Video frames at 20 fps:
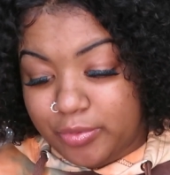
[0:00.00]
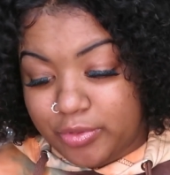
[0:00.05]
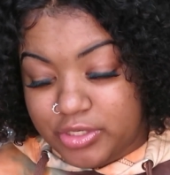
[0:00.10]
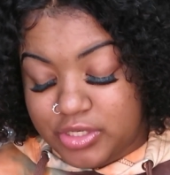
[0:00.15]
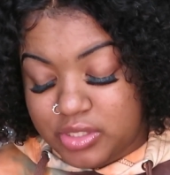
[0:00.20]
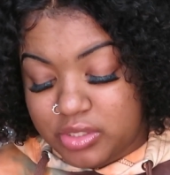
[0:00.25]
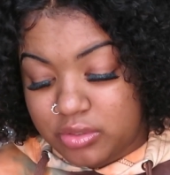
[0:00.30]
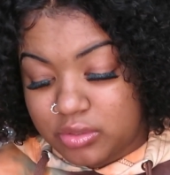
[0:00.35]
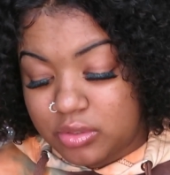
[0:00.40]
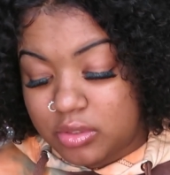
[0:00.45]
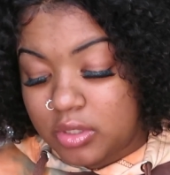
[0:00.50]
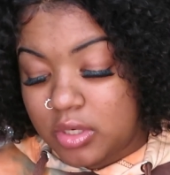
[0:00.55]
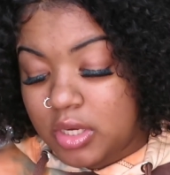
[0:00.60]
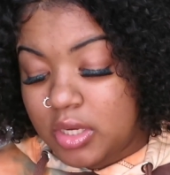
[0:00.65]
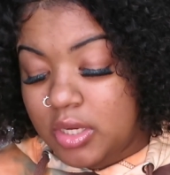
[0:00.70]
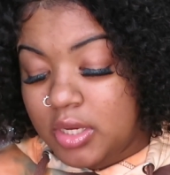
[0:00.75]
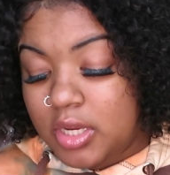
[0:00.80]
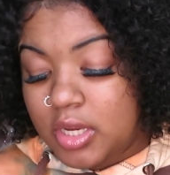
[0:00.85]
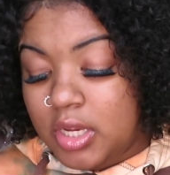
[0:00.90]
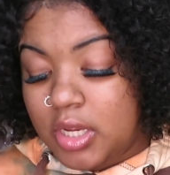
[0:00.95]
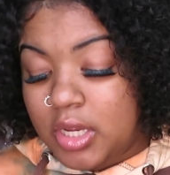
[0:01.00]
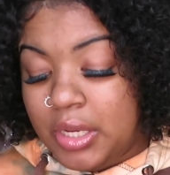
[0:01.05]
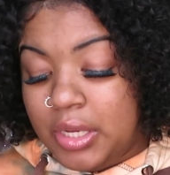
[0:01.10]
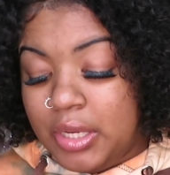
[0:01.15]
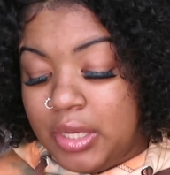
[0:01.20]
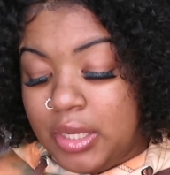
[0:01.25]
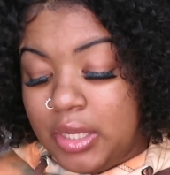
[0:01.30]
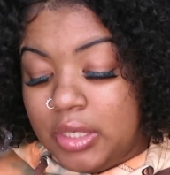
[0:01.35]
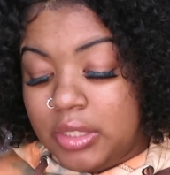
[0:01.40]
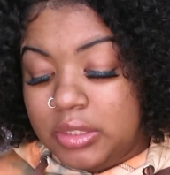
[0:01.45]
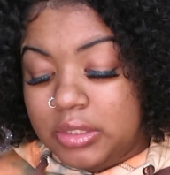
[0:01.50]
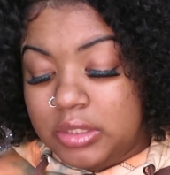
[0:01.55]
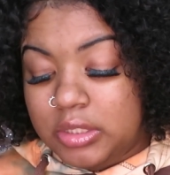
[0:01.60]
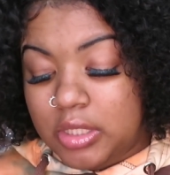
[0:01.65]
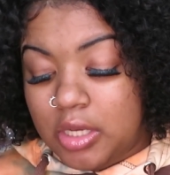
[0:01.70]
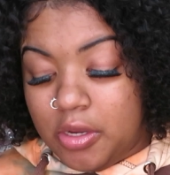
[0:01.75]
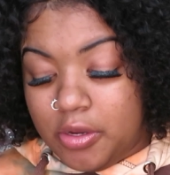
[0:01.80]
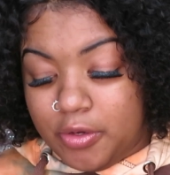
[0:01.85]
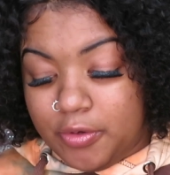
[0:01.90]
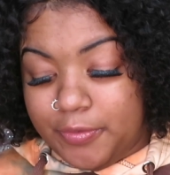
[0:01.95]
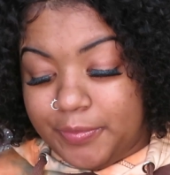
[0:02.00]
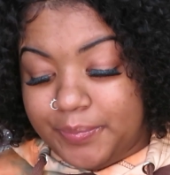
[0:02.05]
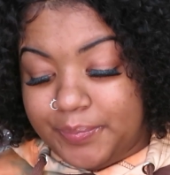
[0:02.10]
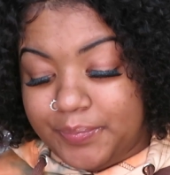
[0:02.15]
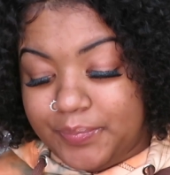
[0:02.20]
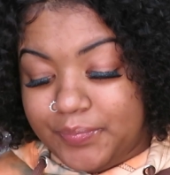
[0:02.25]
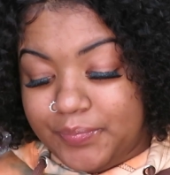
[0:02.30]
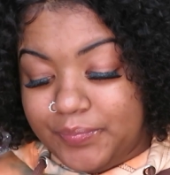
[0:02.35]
pressure. So